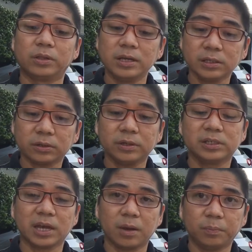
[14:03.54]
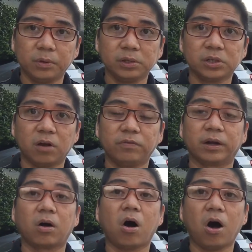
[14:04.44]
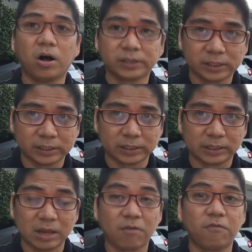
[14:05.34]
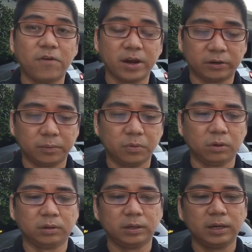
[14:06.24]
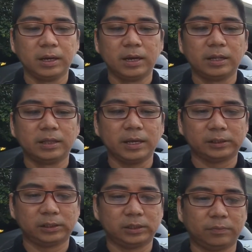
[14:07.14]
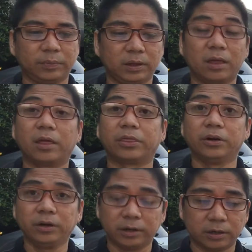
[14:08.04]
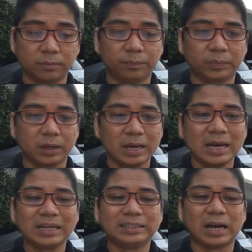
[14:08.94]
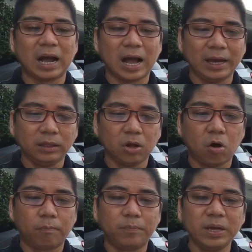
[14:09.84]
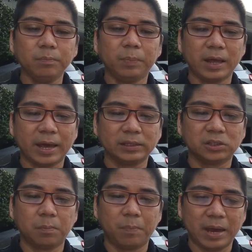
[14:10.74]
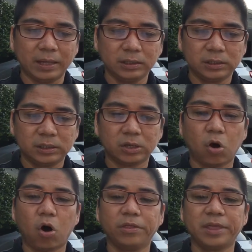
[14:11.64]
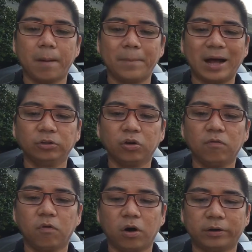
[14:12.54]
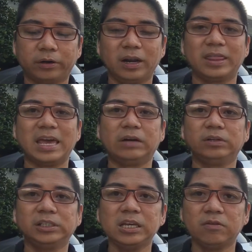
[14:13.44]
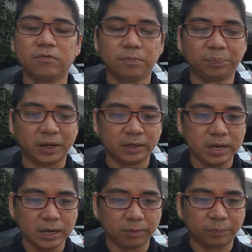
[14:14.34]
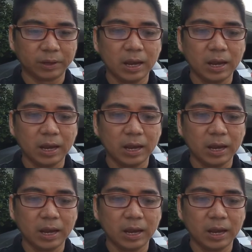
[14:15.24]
these are examples of the constant variable. Next, the third. The height of bean plants depends on the amount of water they receive. Again,